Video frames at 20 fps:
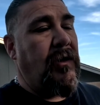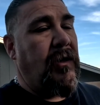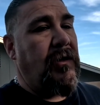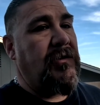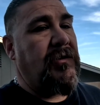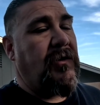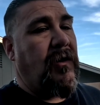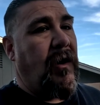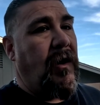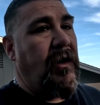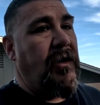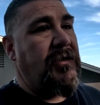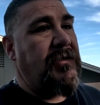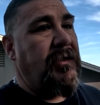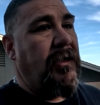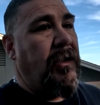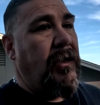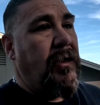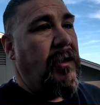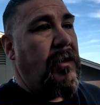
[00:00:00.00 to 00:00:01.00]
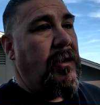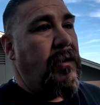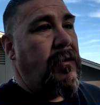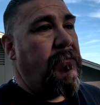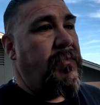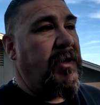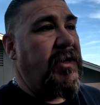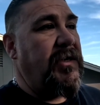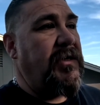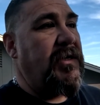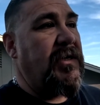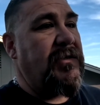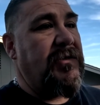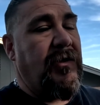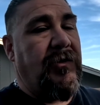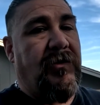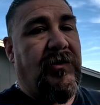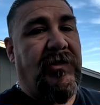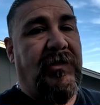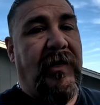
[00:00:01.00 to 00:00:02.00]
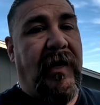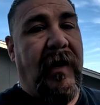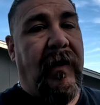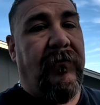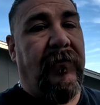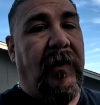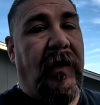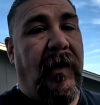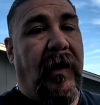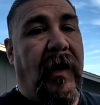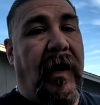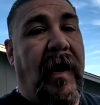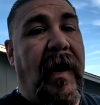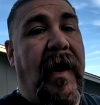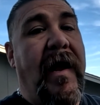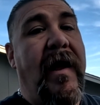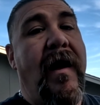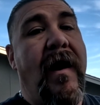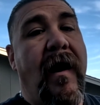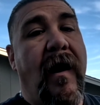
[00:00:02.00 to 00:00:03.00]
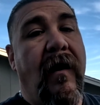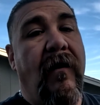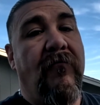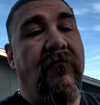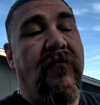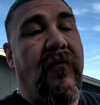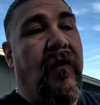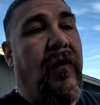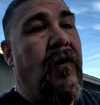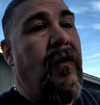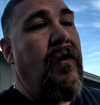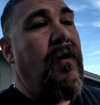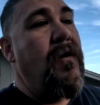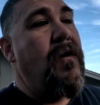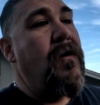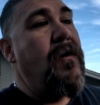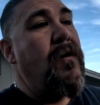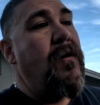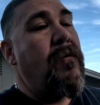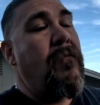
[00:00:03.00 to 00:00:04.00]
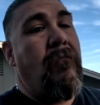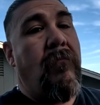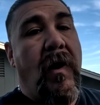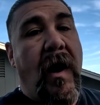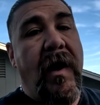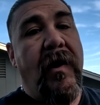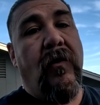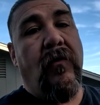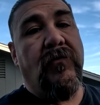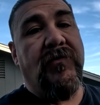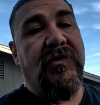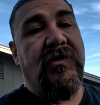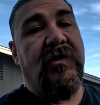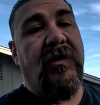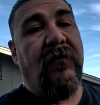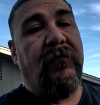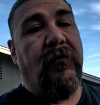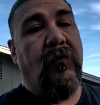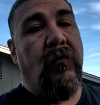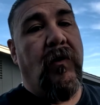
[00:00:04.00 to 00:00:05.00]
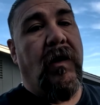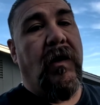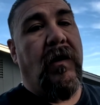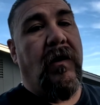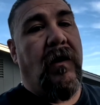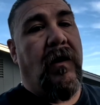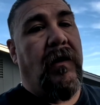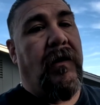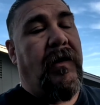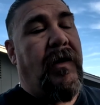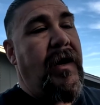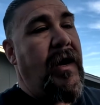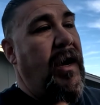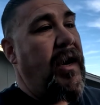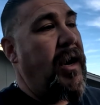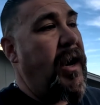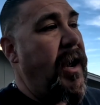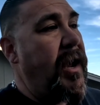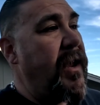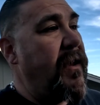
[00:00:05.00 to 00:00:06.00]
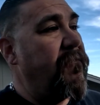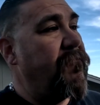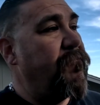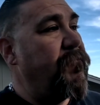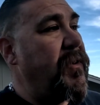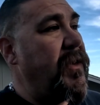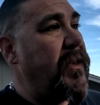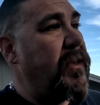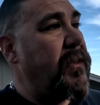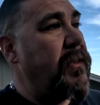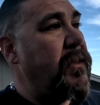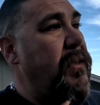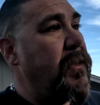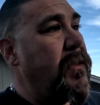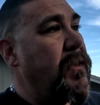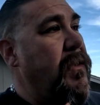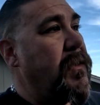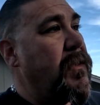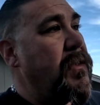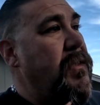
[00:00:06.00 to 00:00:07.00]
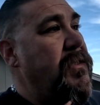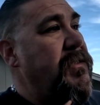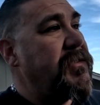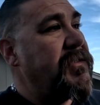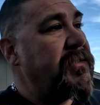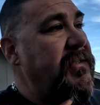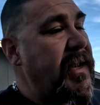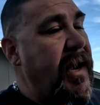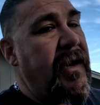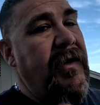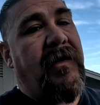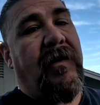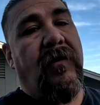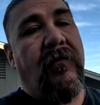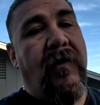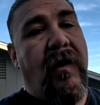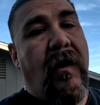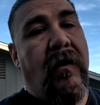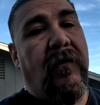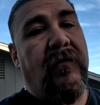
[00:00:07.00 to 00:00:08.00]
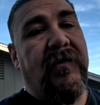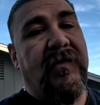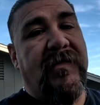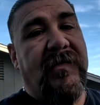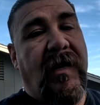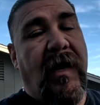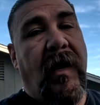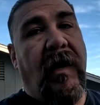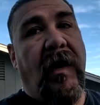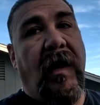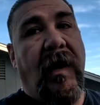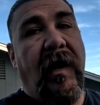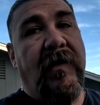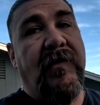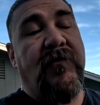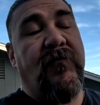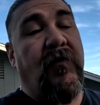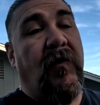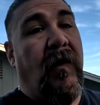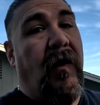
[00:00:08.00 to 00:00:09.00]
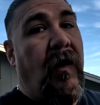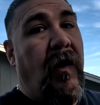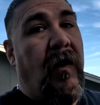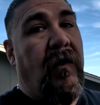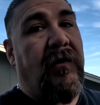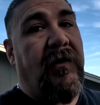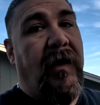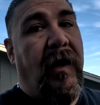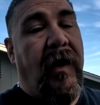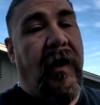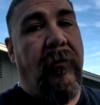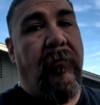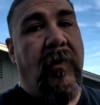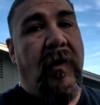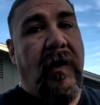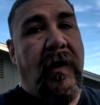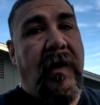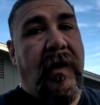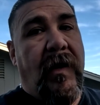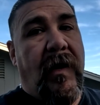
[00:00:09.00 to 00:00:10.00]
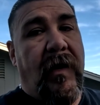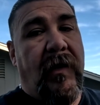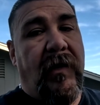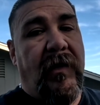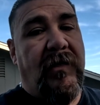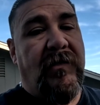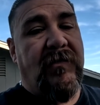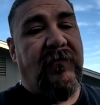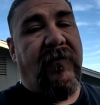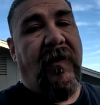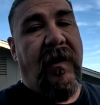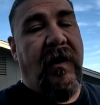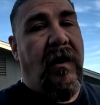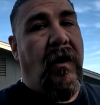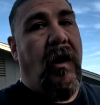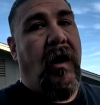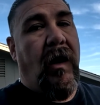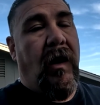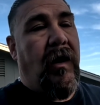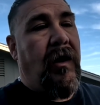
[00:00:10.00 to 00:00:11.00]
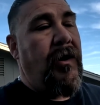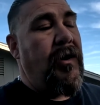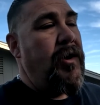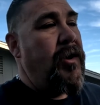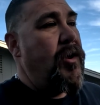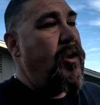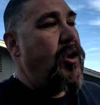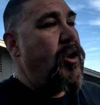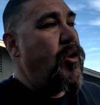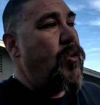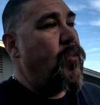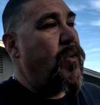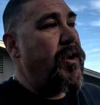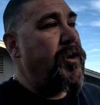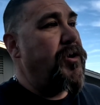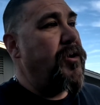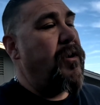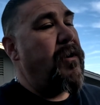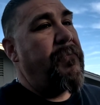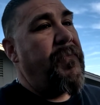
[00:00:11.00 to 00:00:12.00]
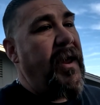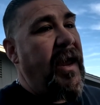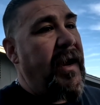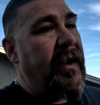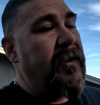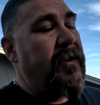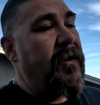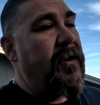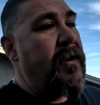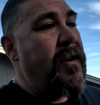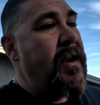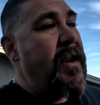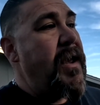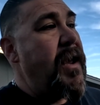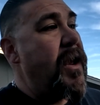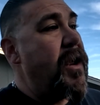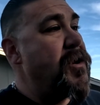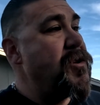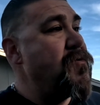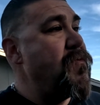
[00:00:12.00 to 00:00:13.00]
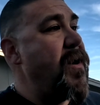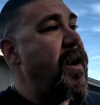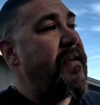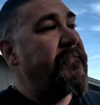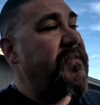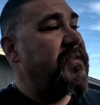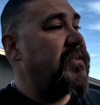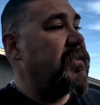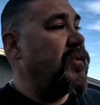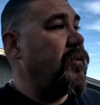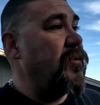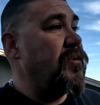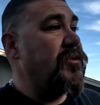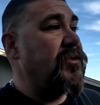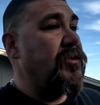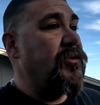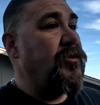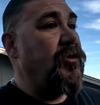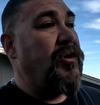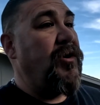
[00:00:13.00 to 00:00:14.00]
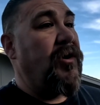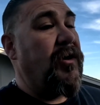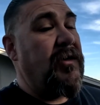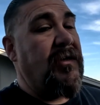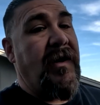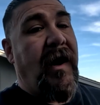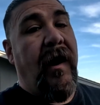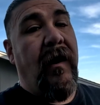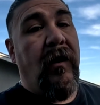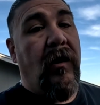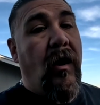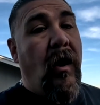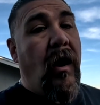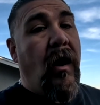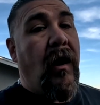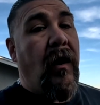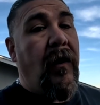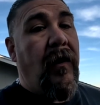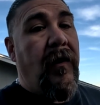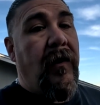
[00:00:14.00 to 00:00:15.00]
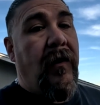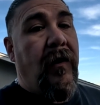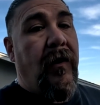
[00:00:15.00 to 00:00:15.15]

on his cars, but he does understand that I have my own stuff to work on, and I have been standing around on the sidelines for a long time, and it is very hard when you're a painter and you have the skills to do your entire car